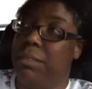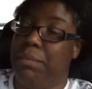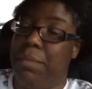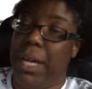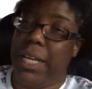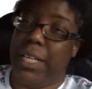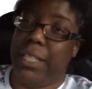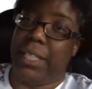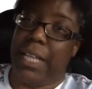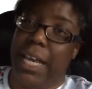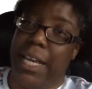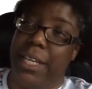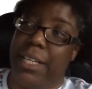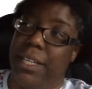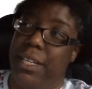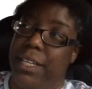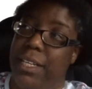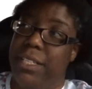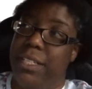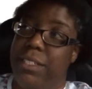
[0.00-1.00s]
my
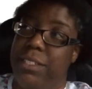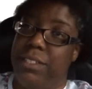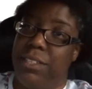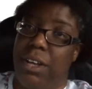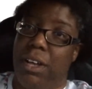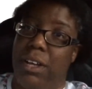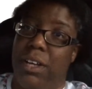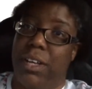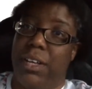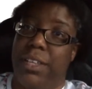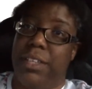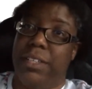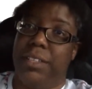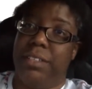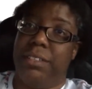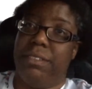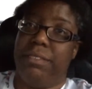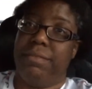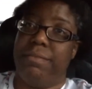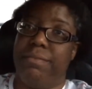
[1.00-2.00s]
light is
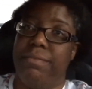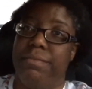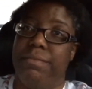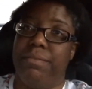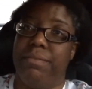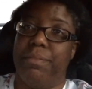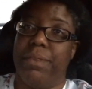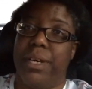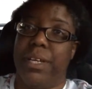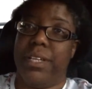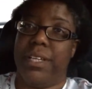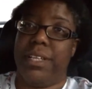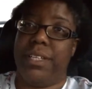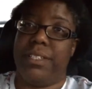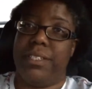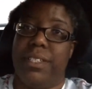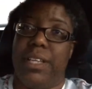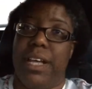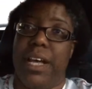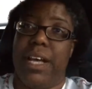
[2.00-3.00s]
on, but
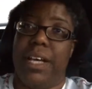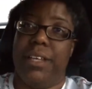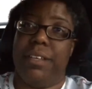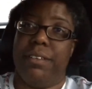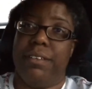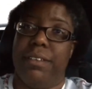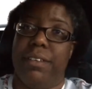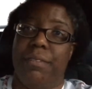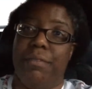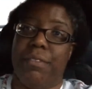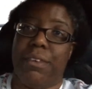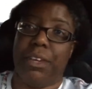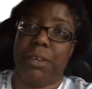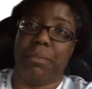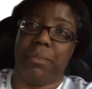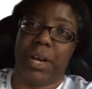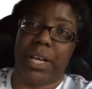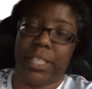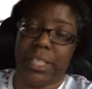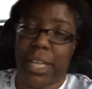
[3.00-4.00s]
it's not a very
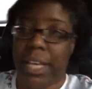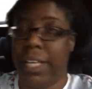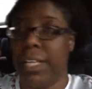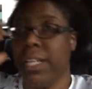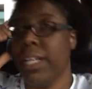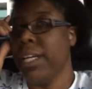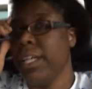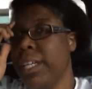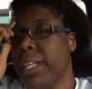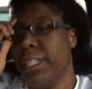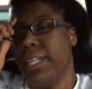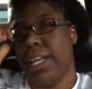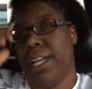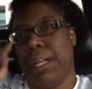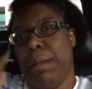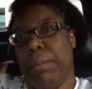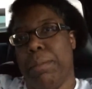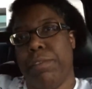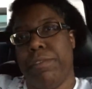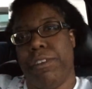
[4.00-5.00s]
bright light,
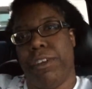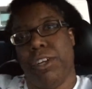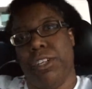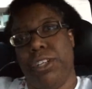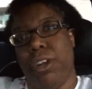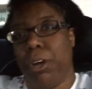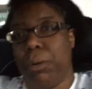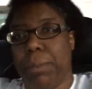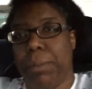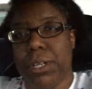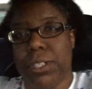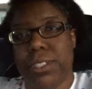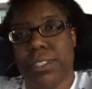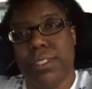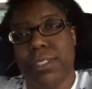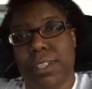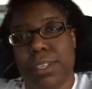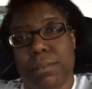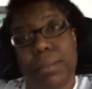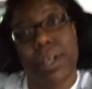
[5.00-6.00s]
and I'm a very dark
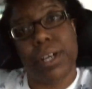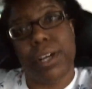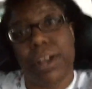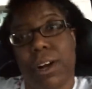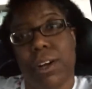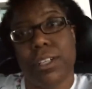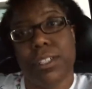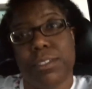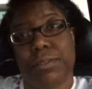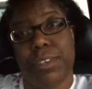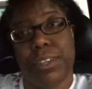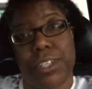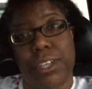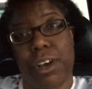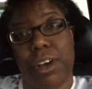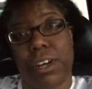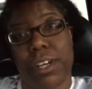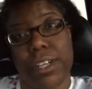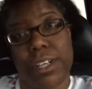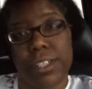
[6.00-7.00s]
person, and my car is very
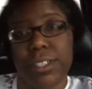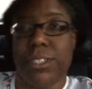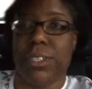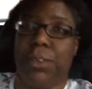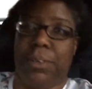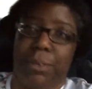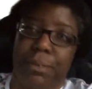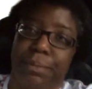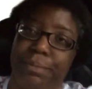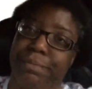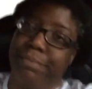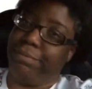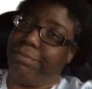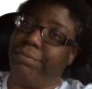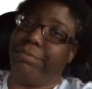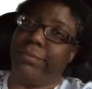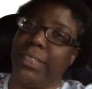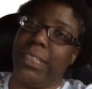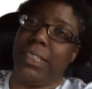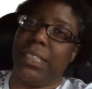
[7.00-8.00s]
dark, so
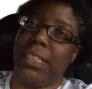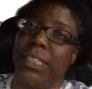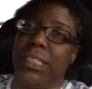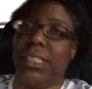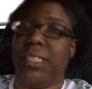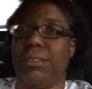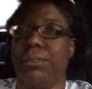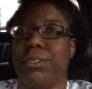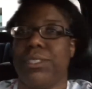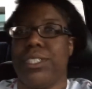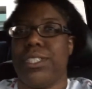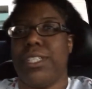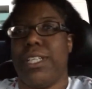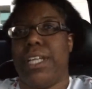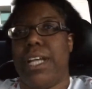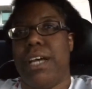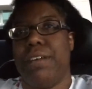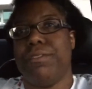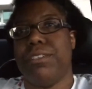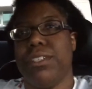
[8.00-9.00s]
we're just
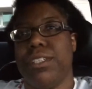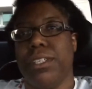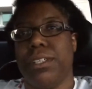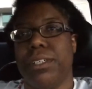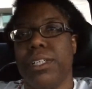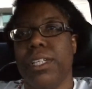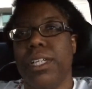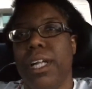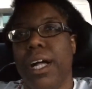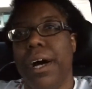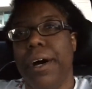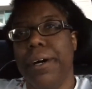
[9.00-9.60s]
gonna have to deal.